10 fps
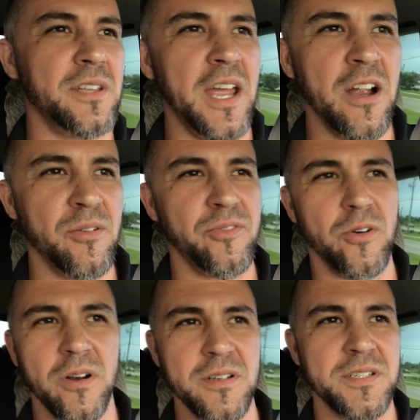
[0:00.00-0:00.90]
the Air
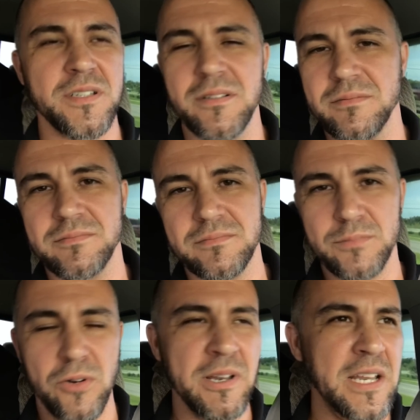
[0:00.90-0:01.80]
Force,
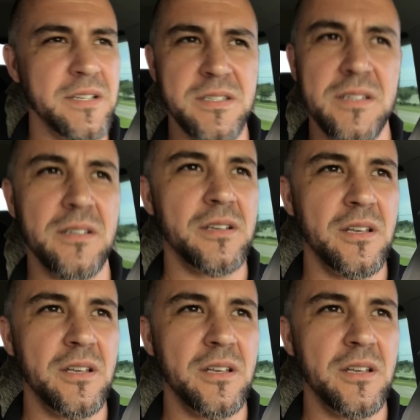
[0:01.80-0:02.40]
Marines.